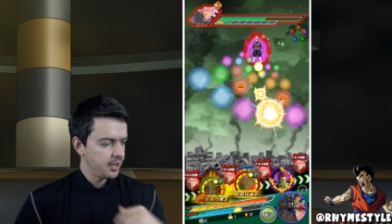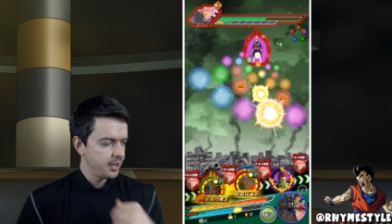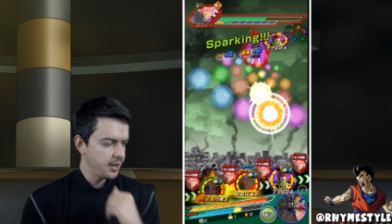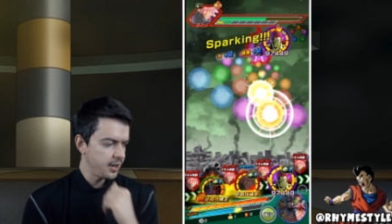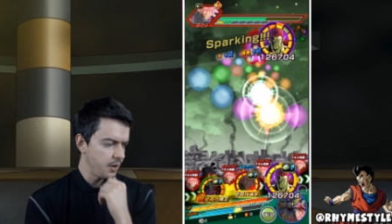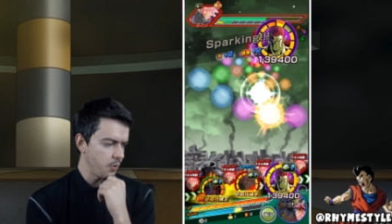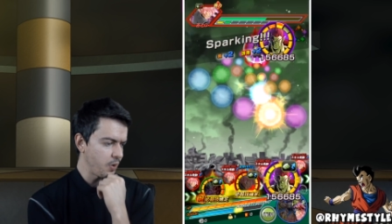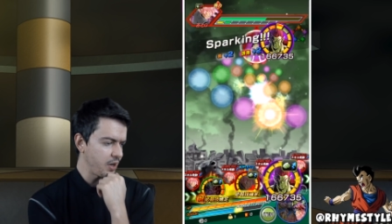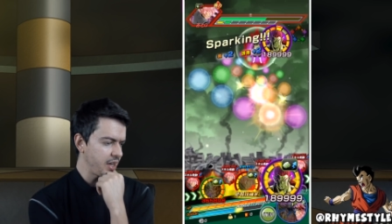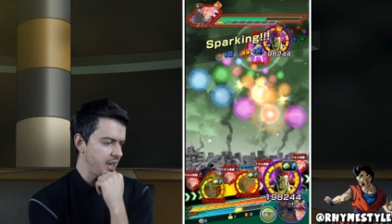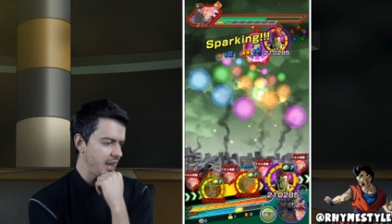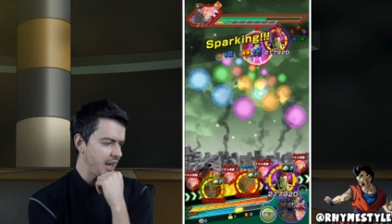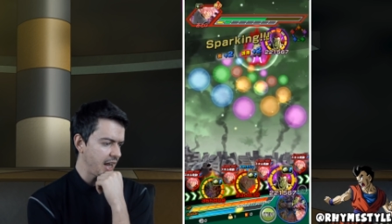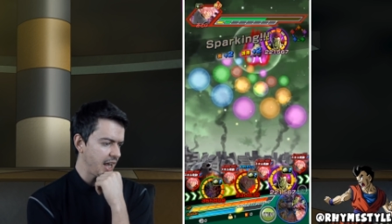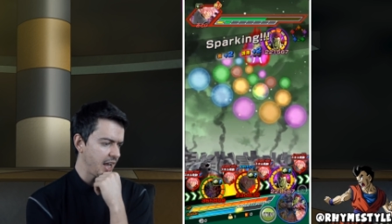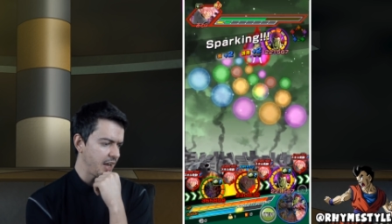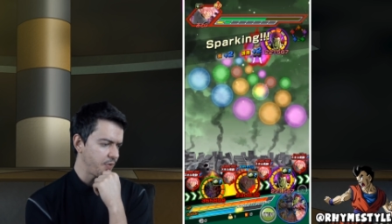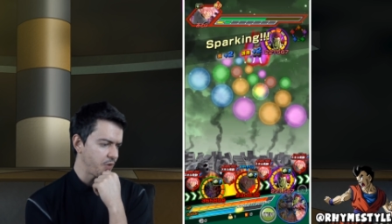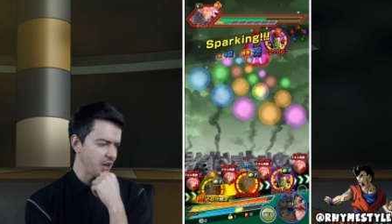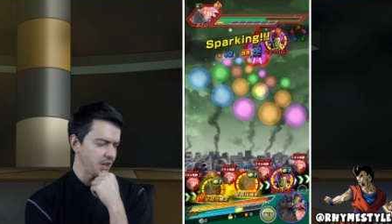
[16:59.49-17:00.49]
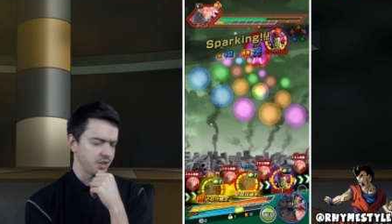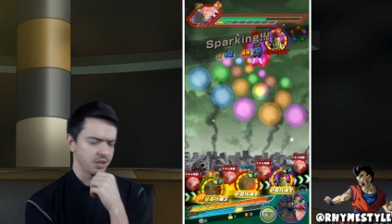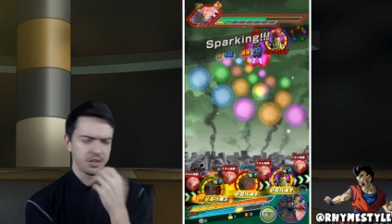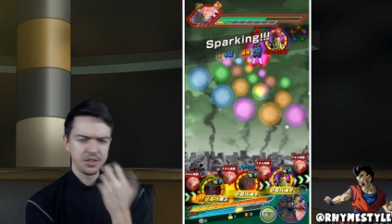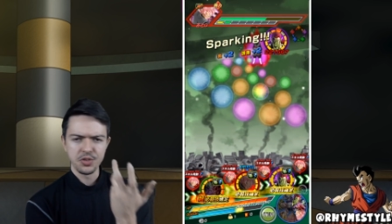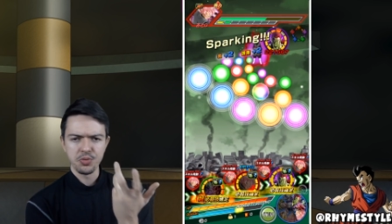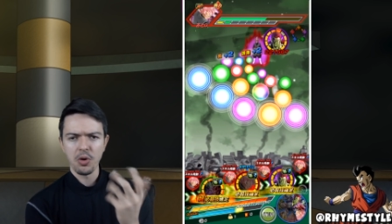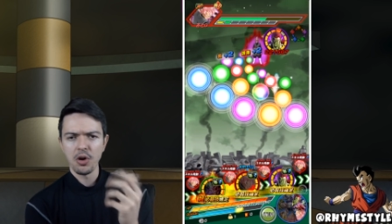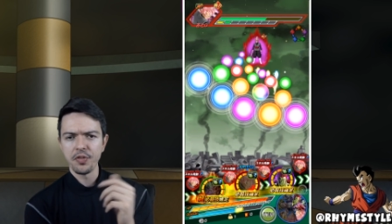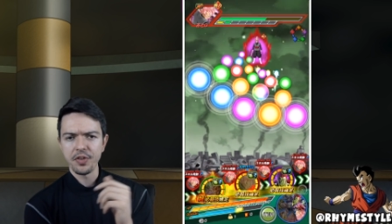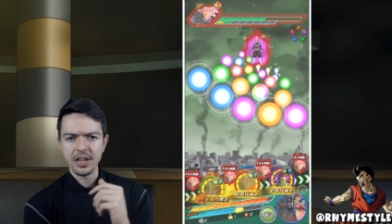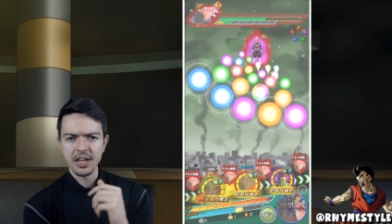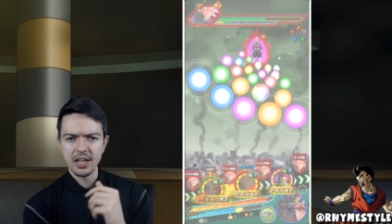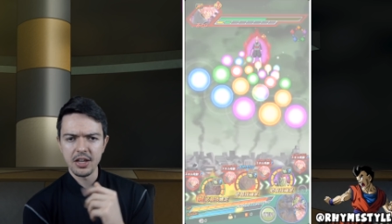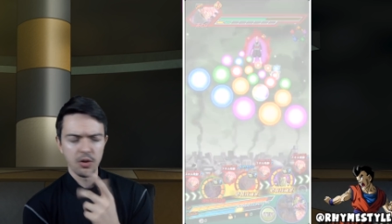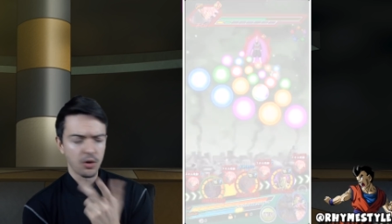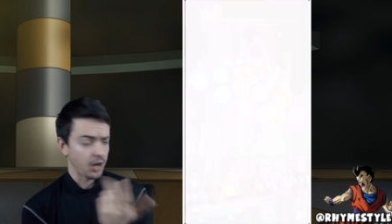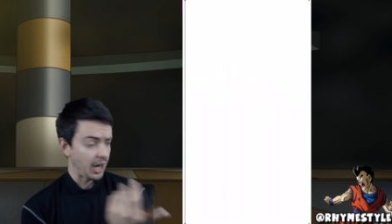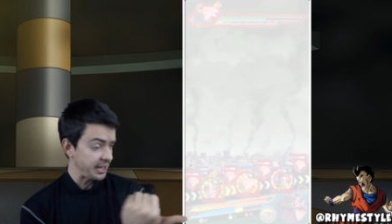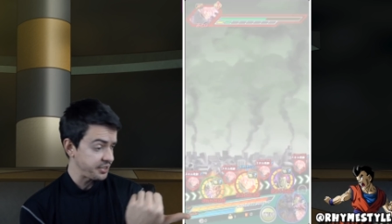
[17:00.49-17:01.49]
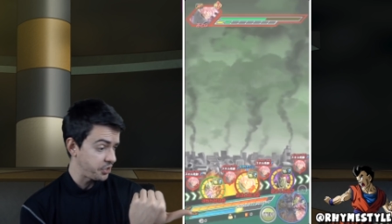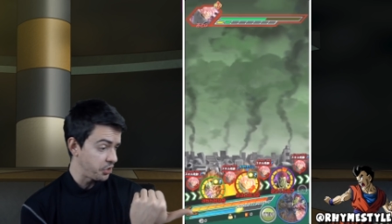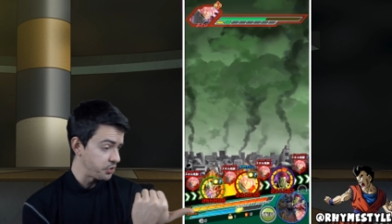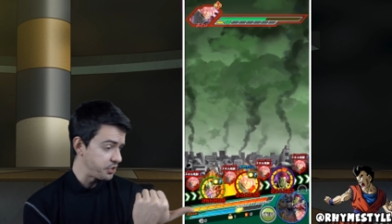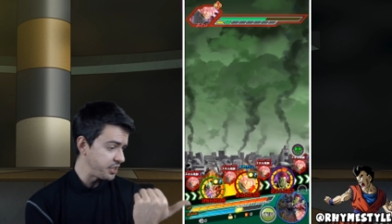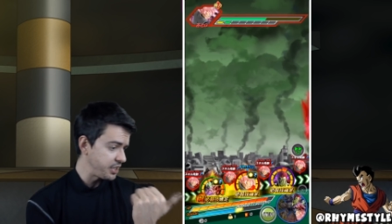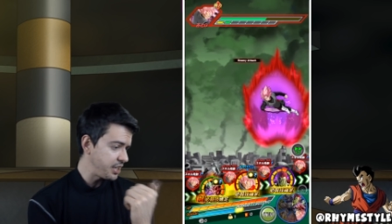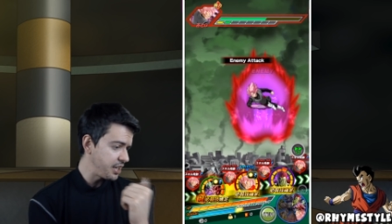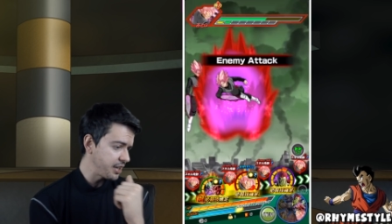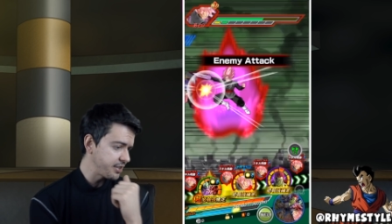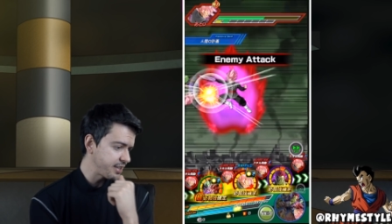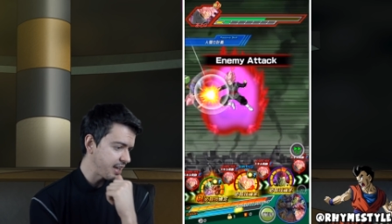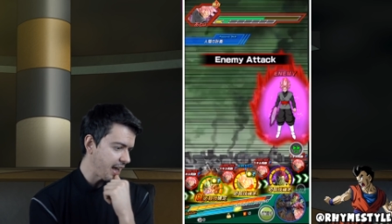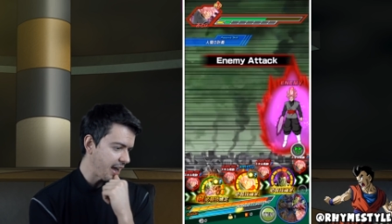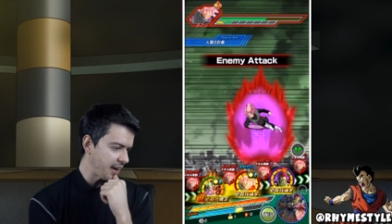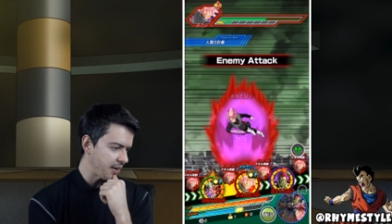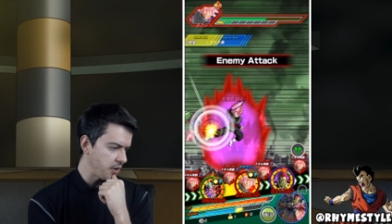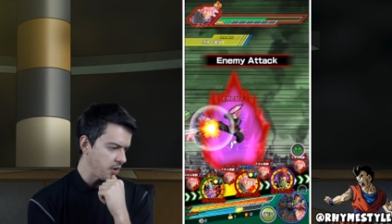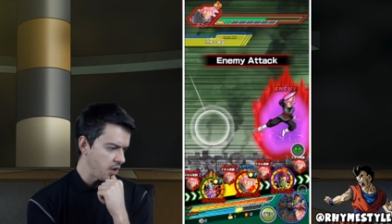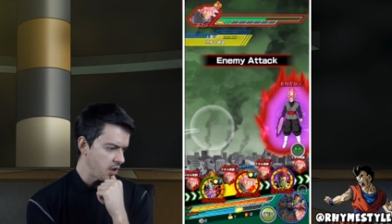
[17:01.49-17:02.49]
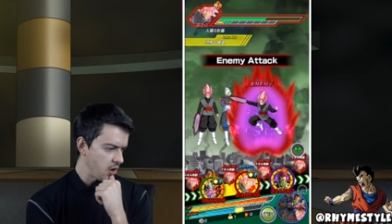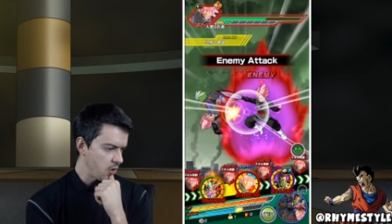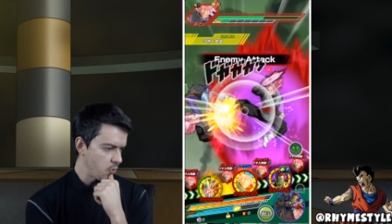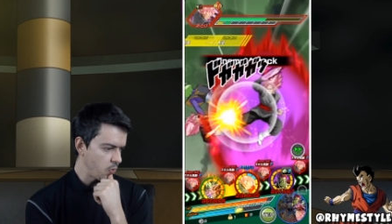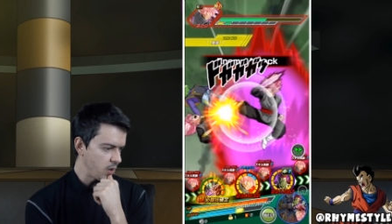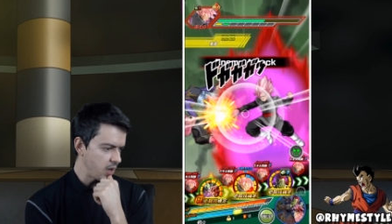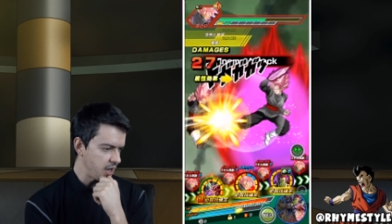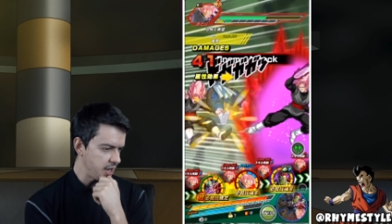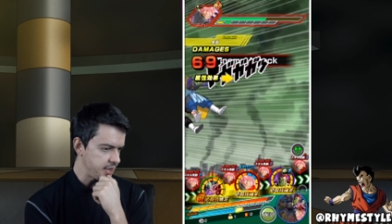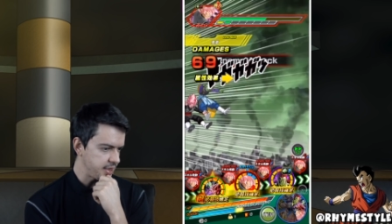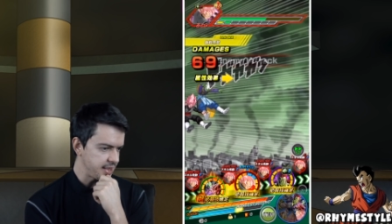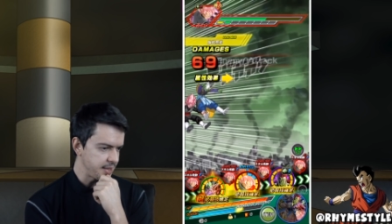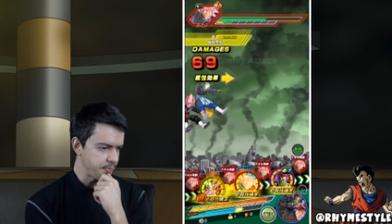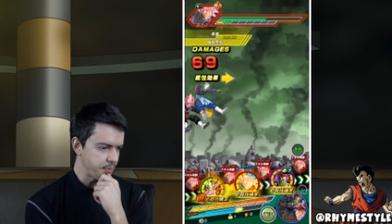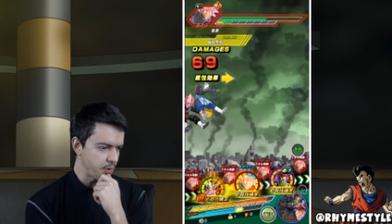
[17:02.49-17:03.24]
uh, we can get a regular 12 key or I guess 13 key attack with the